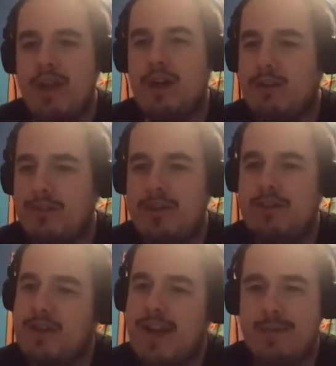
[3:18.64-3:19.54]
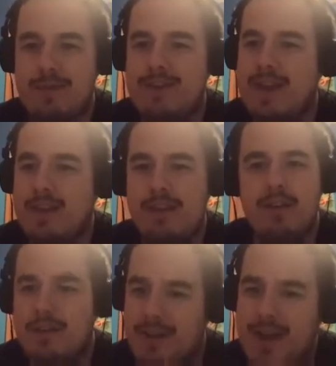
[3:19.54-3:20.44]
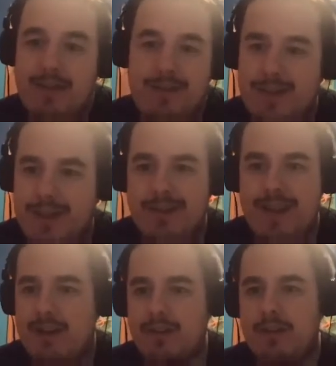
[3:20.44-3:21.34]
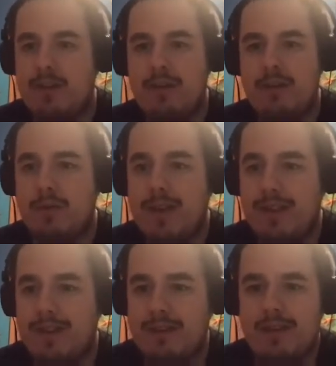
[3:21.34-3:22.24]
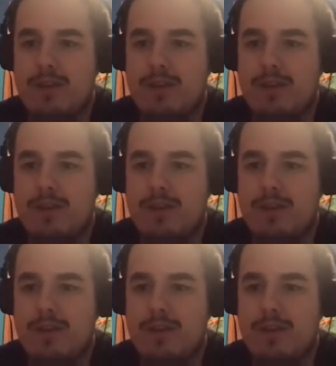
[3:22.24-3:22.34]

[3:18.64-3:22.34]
Health is you got to be ready, or you're not going to do anything.